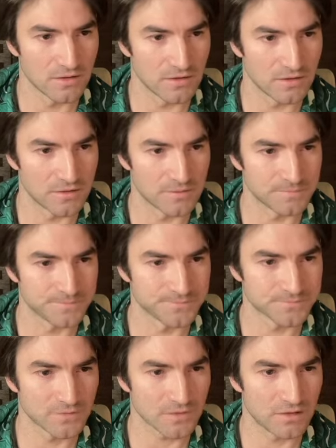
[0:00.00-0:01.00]
um,
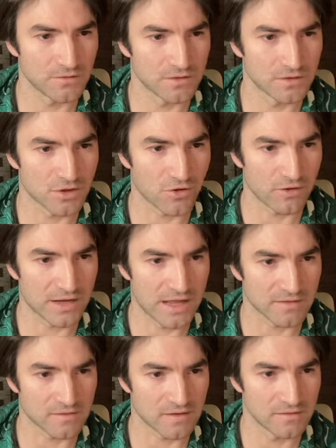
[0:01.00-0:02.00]
the current
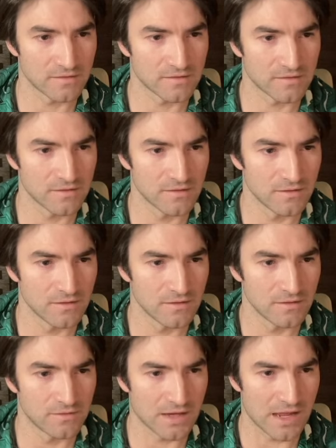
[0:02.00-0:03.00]
assets,
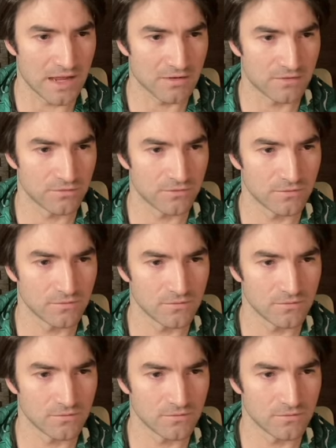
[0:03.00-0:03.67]
they have,